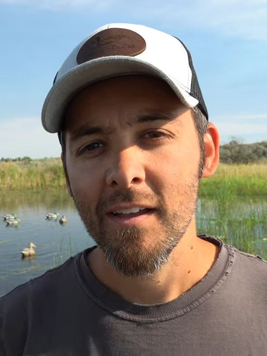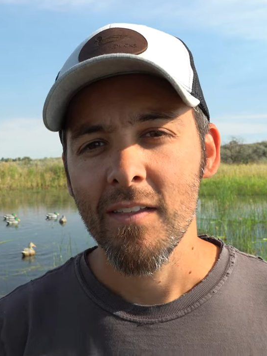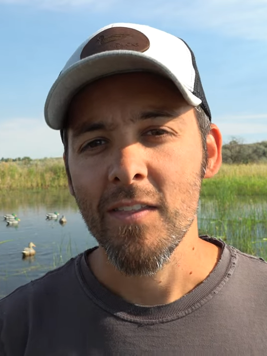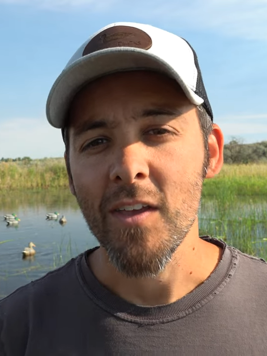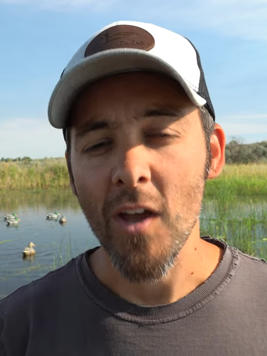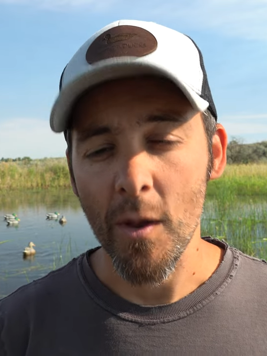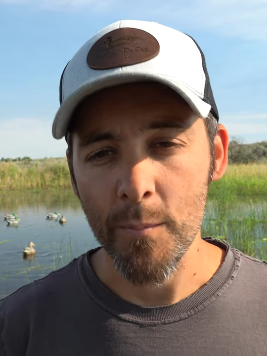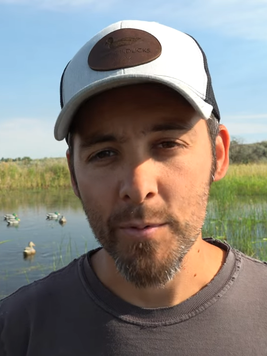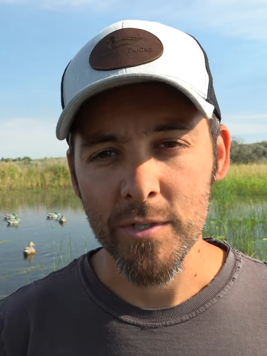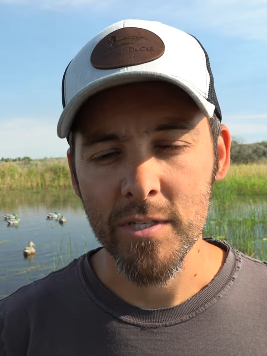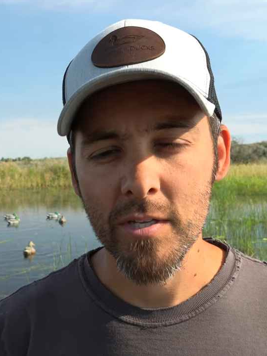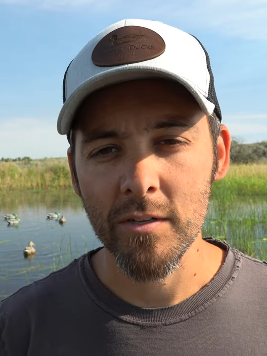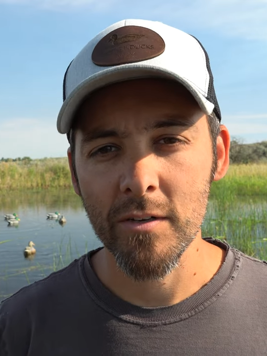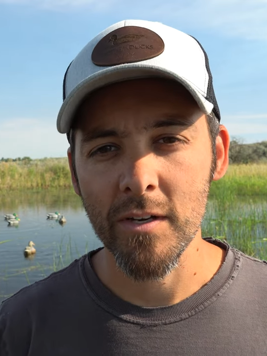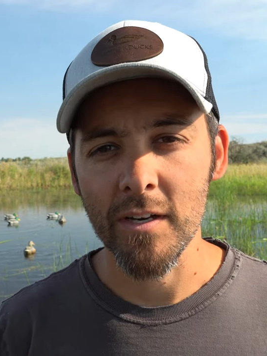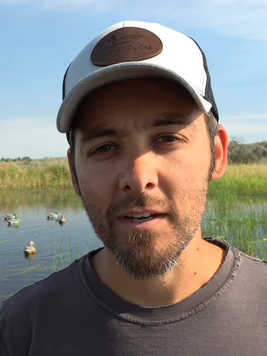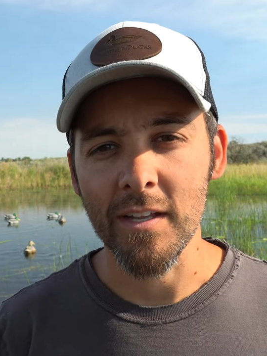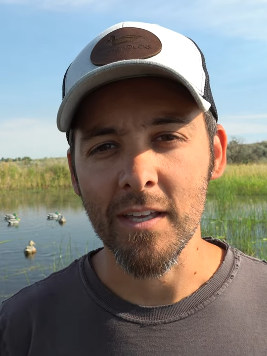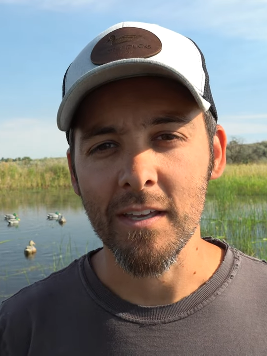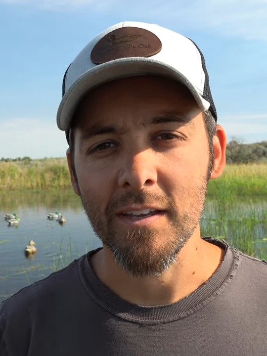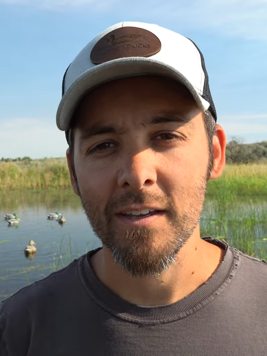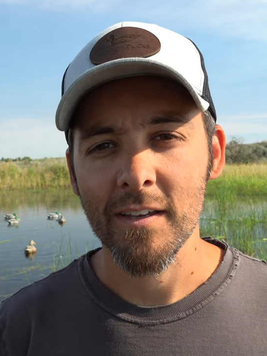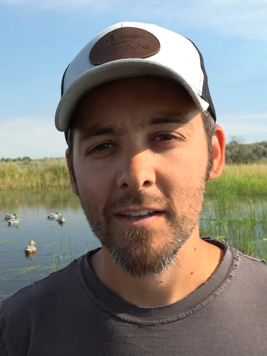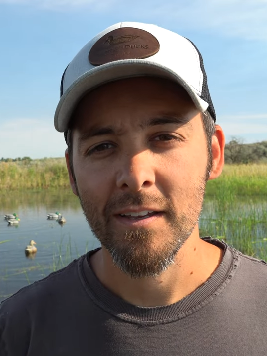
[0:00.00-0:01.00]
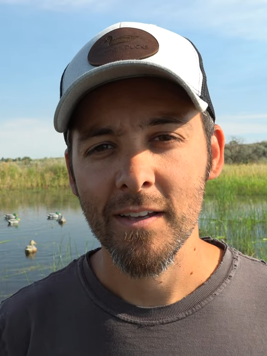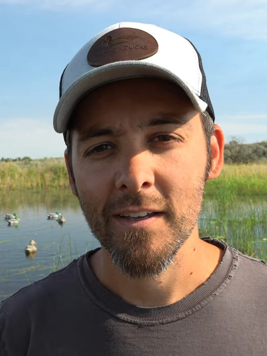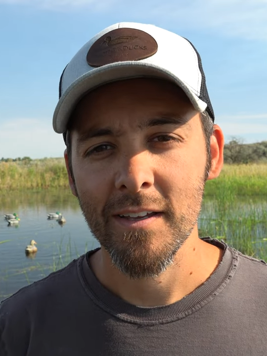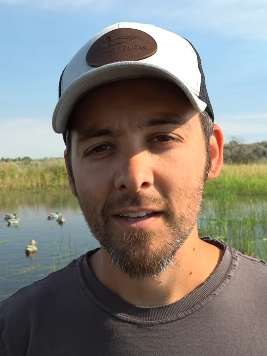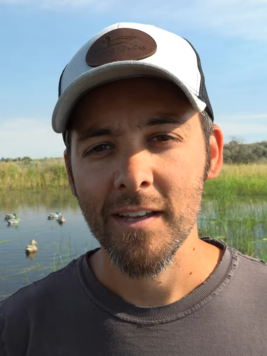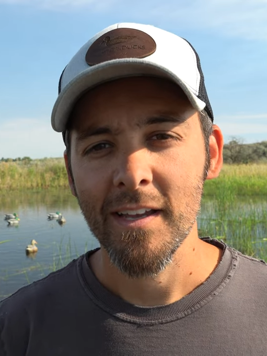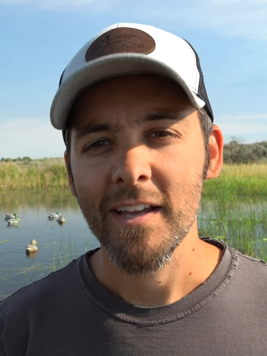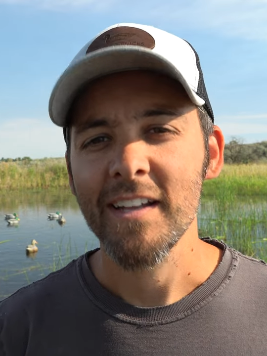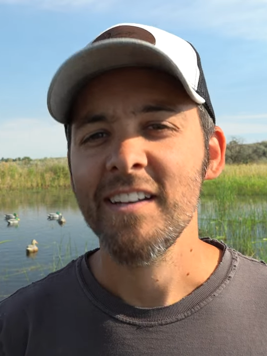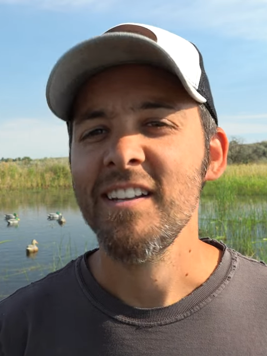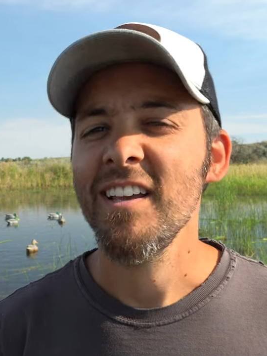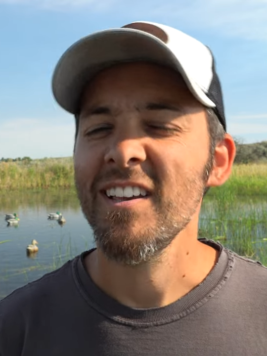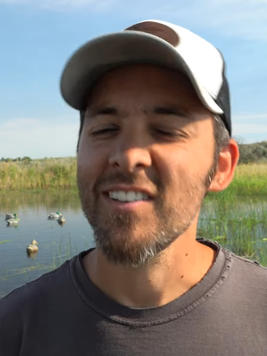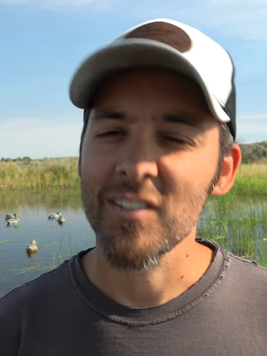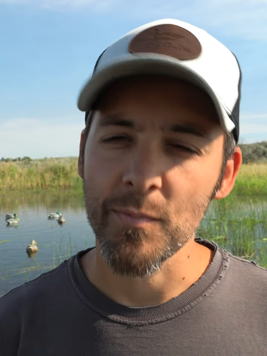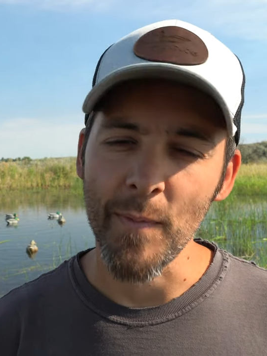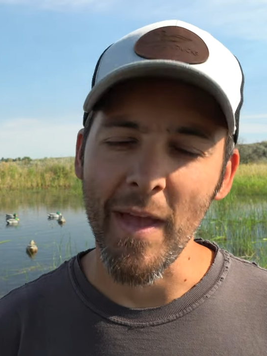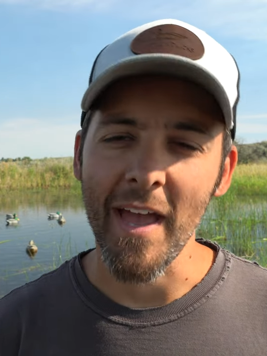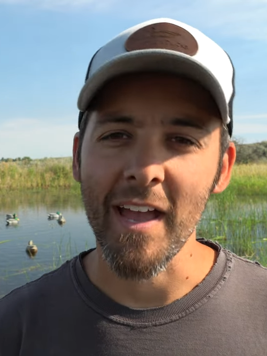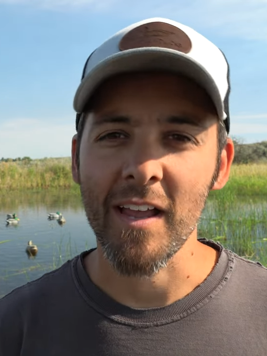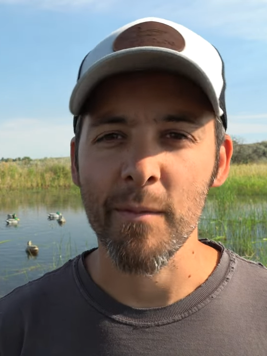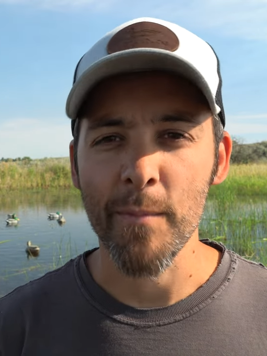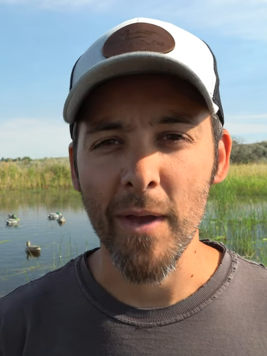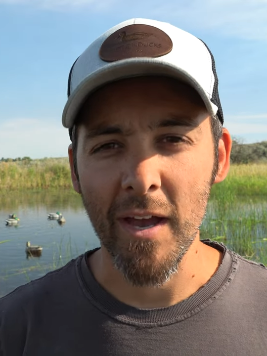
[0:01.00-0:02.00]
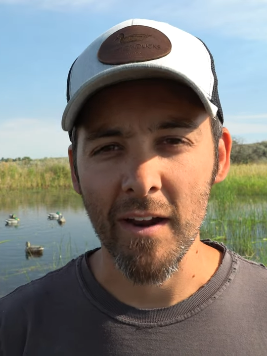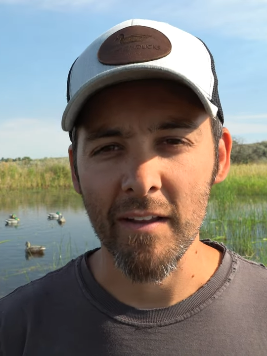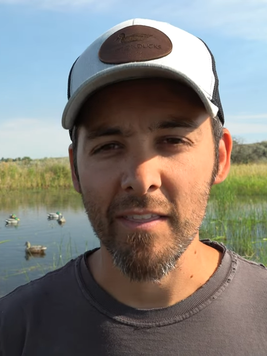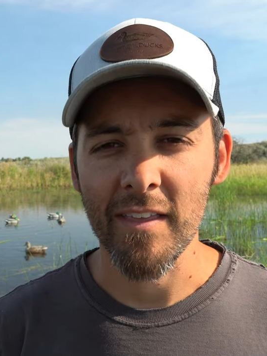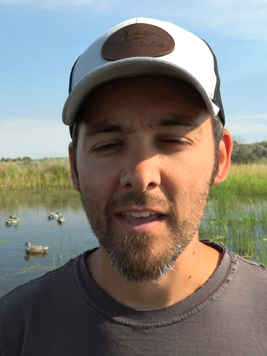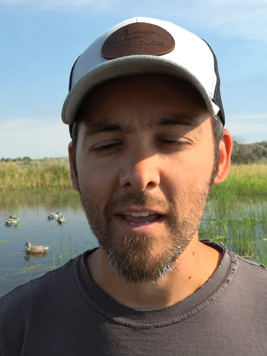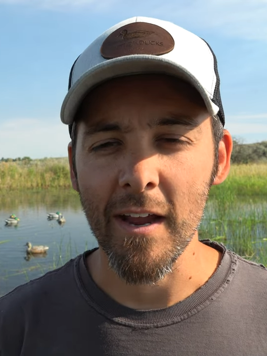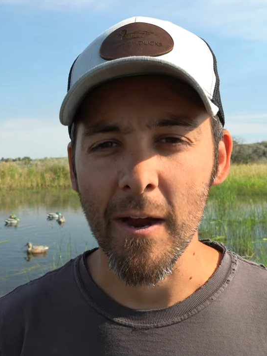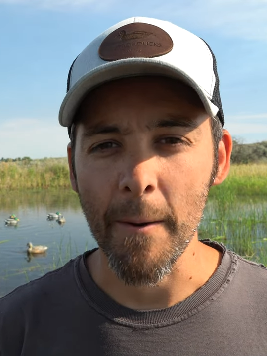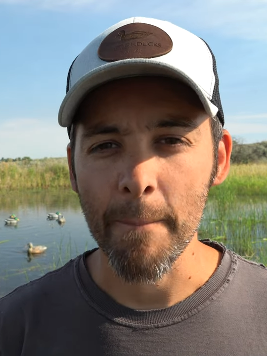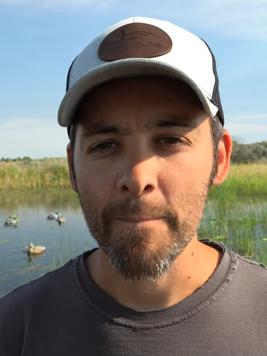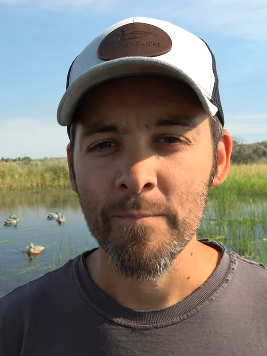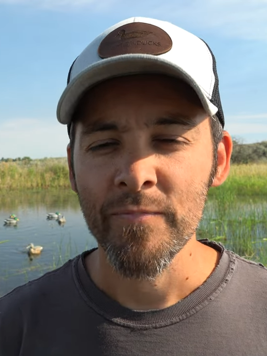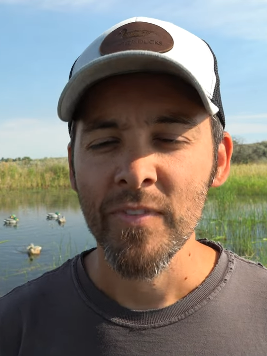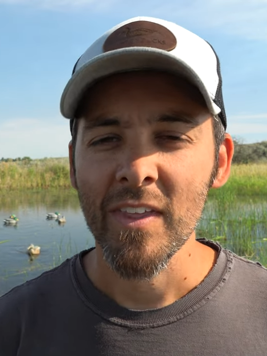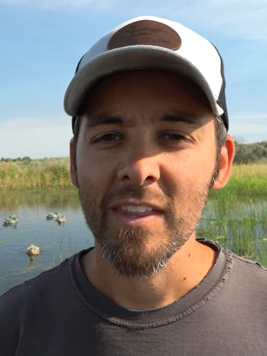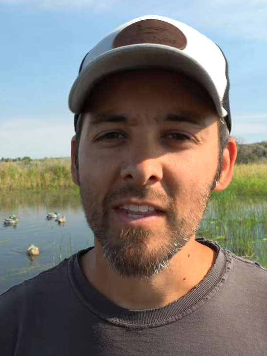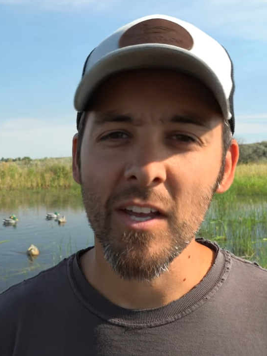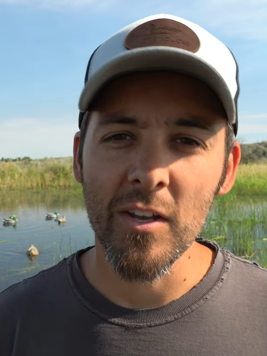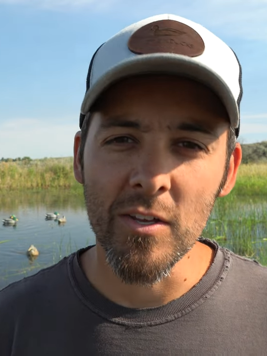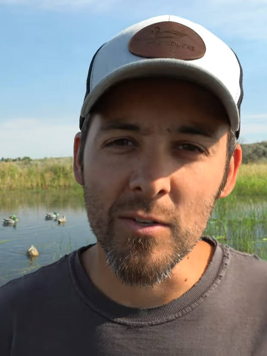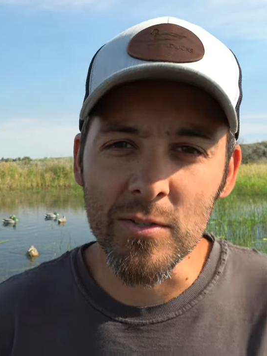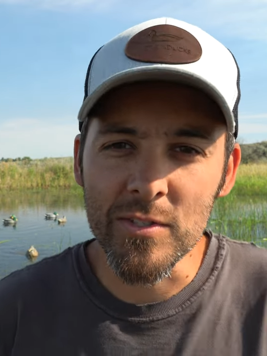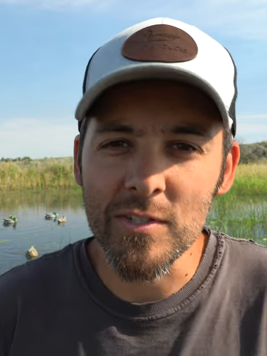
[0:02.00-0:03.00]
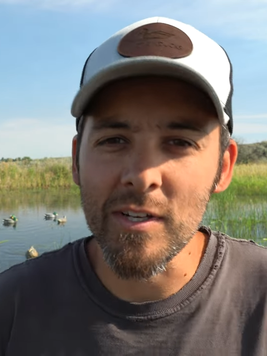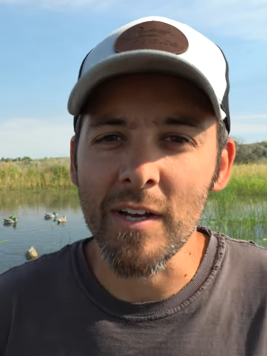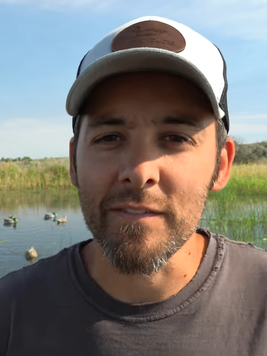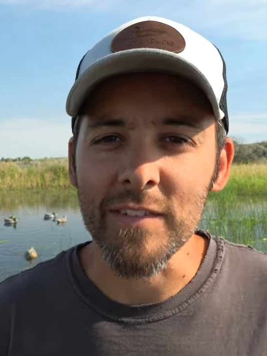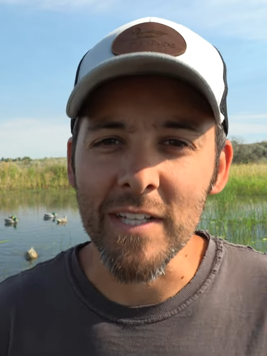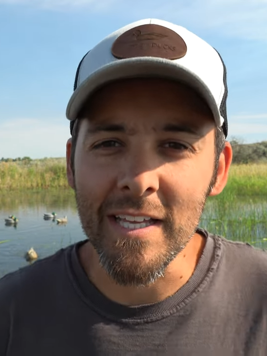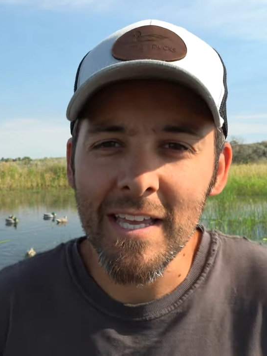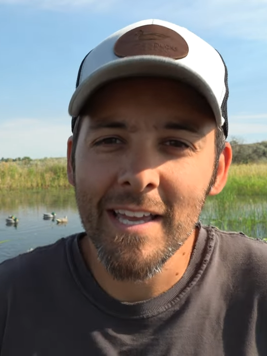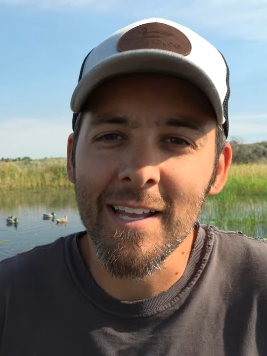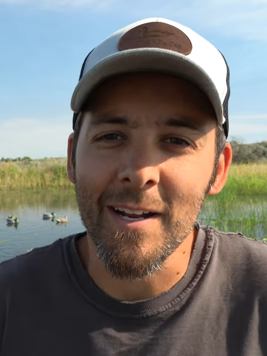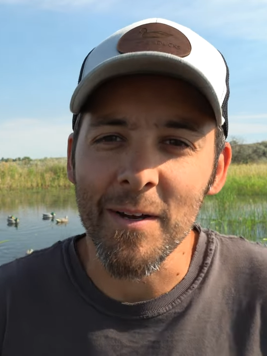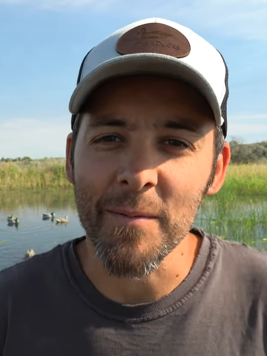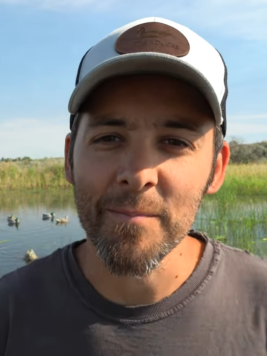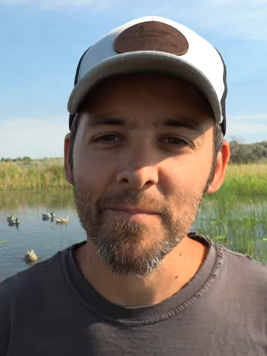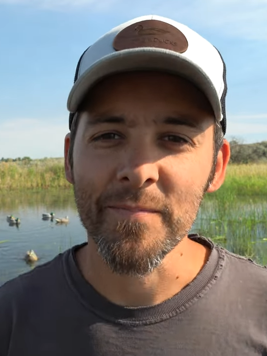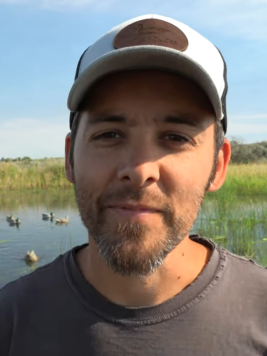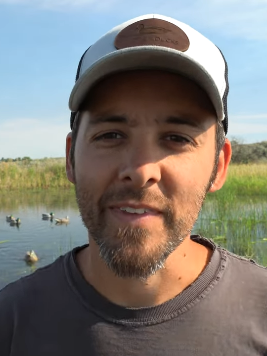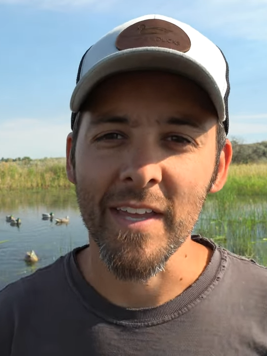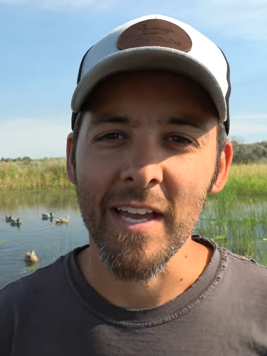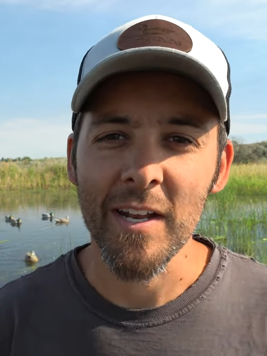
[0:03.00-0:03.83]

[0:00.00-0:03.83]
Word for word: the opportunity to smack them out of the air. Now you still have to hit them.